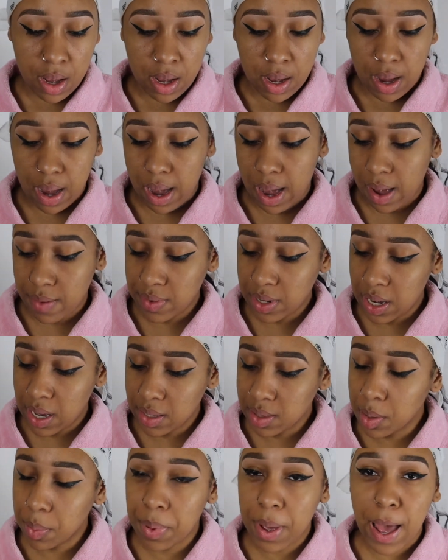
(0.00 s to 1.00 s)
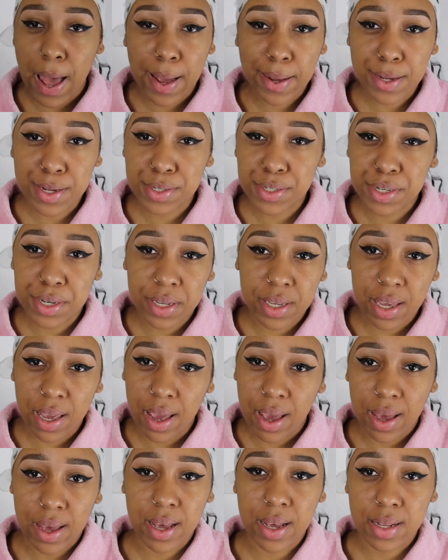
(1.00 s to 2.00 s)
I haven't got the packaging
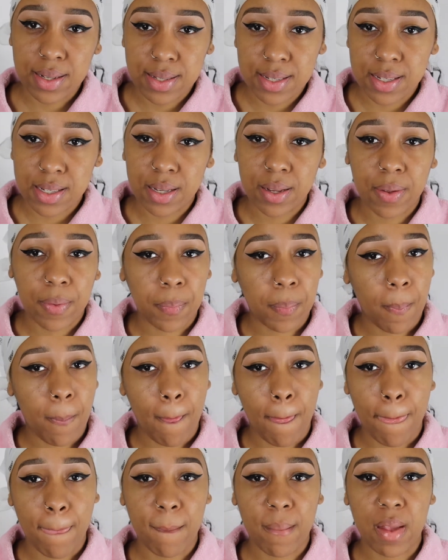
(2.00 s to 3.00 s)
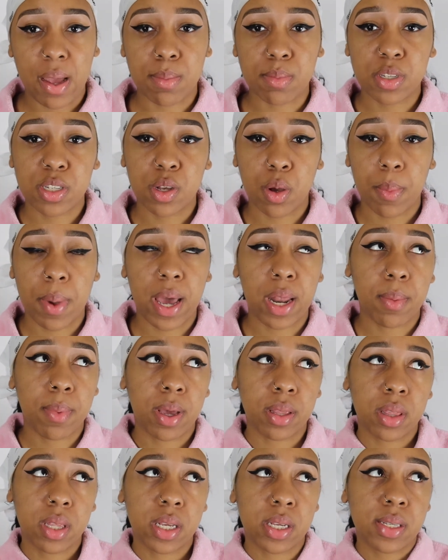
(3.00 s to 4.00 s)
yet. I'm so mad
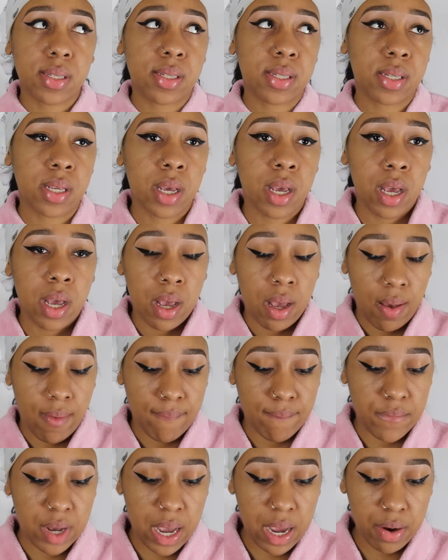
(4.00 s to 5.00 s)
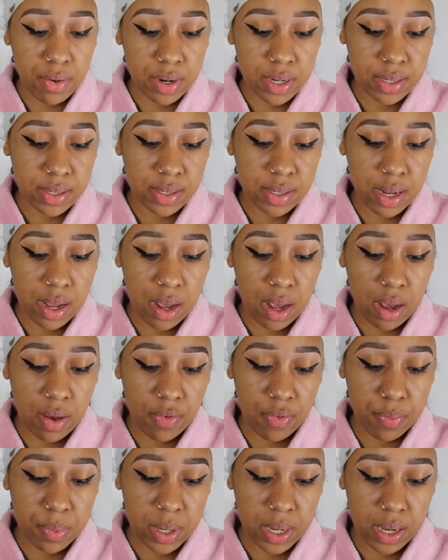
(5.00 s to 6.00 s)
about this virus
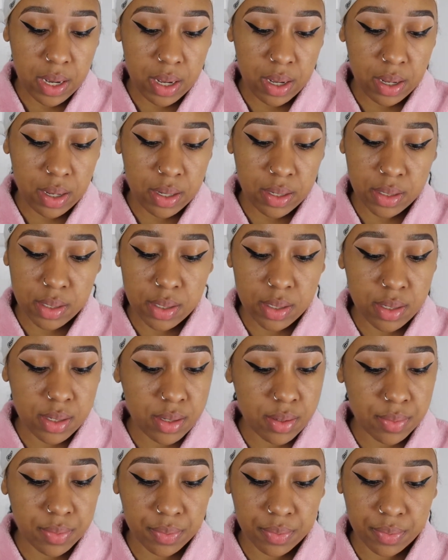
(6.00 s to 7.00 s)
stuff because,